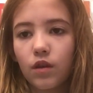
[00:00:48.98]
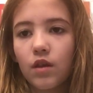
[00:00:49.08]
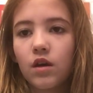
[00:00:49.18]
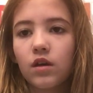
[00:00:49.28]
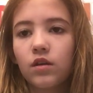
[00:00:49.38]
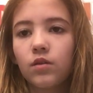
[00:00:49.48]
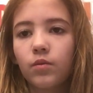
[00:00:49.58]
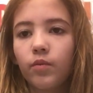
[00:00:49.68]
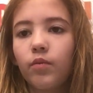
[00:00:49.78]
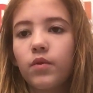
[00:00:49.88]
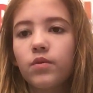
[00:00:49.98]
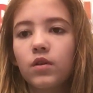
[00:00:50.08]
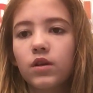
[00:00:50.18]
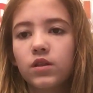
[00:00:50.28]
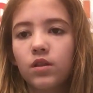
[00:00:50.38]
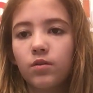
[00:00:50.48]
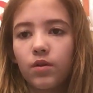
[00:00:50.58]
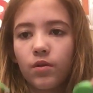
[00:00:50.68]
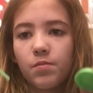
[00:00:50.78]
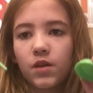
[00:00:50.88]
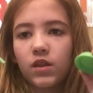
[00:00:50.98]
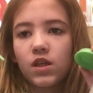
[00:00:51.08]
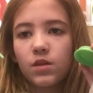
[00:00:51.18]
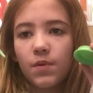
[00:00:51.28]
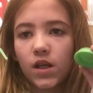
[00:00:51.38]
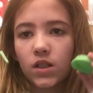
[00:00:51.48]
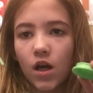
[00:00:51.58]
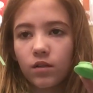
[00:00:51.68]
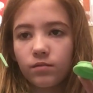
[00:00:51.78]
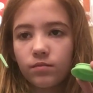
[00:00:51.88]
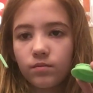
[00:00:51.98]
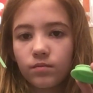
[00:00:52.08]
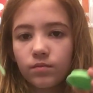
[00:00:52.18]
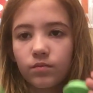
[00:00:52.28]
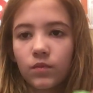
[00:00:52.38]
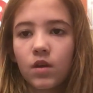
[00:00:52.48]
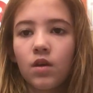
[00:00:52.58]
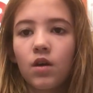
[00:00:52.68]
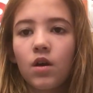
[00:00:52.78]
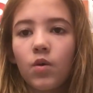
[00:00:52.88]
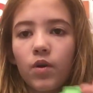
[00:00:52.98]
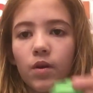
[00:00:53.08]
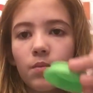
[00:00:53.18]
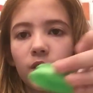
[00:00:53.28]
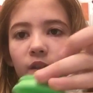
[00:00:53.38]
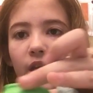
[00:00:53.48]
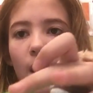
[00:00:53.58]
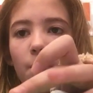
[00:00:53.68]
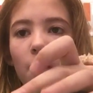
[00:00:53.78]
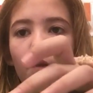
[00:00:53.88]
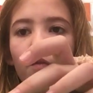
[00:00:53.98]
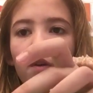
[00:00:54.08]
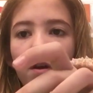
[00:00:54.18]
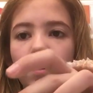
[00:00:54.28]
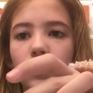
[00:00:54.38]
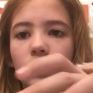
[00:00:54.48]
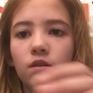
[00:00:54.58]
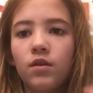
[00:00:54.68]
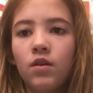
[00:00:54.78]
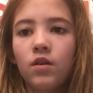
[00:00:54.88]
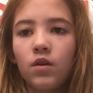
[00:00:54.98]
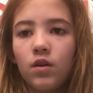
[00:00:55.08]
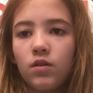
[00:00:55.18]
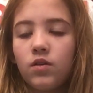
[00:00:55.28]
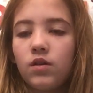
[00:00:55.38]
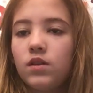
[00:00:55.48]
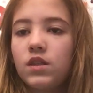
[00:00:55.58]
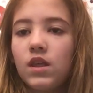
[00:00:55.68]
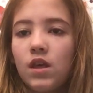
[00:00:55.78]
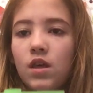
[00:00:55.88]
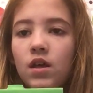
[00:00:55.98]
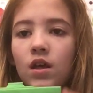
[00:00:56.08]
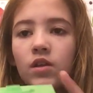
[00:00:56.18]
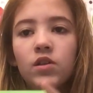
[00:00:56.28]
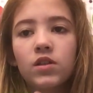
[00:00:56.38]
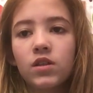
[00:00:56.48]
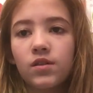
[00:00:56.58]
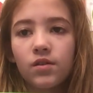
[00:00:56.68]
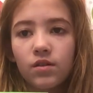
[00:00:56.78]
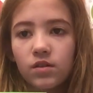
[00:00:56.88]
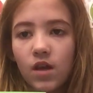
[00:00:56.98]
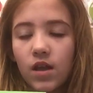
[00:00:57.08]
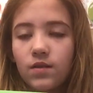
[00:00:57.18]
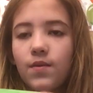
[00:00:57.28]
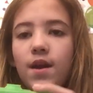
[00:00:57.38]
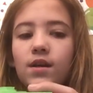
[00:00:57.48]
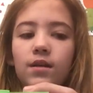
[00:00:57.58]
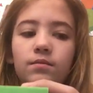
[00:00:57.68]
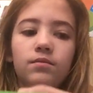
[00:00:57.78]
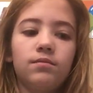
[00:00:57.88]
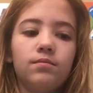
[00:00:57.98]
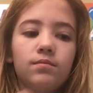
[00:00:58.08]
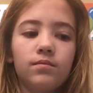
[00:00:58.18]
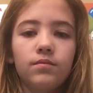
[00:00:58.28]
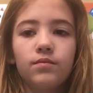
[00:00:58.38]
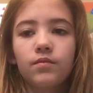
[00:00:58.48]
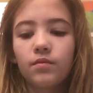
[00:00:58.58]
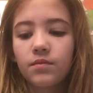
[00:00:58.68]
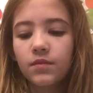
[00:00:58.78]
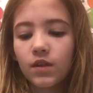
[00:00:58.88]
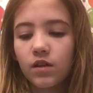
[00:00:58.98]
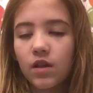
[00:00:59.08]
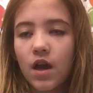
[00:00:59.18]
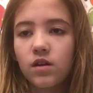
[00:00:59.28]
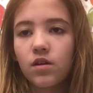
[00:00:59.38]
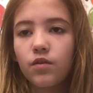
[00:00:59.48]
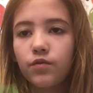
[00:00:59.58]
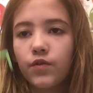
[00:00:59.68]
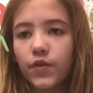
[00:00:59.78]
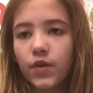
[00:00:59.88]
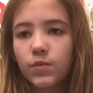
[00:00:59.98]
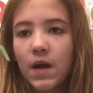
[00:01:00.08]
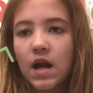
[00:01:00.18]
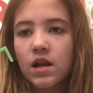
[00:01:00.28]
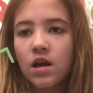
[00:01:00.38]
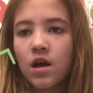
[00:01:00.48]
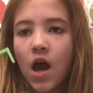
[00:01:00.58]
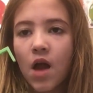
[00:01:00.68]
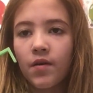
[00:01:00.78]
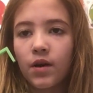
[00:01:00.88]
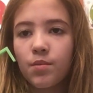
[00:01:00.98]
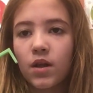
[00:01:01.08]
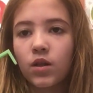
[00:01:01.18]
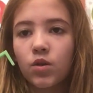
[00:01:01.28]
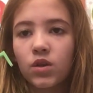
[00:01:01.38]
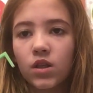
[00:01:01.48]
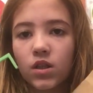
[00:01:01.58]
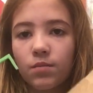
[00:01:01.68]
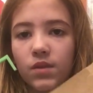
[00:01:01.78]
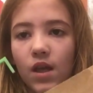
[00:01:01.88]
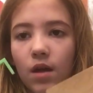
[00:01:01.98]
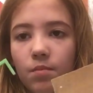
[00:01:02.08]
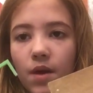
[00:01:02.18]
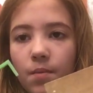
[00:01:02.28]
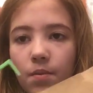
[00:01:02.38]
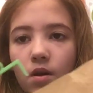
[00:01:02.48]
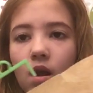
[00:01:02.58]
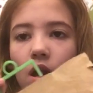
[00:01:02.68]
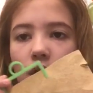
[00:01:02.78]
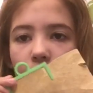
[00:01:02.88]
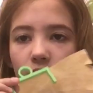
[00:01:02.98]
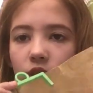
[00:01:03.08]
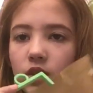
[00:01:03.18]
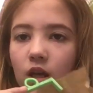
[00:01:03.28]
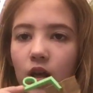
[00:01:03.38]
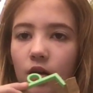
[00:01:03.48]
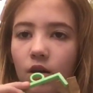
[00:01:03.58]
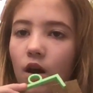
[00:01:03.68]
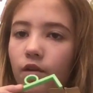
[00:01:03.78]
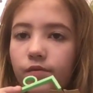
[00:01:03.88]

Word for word: Then we will, we will put these parts on. We can put the cap on first, and you can see it just slides right in. Then for this part, I recommend using some sandpaper to sand up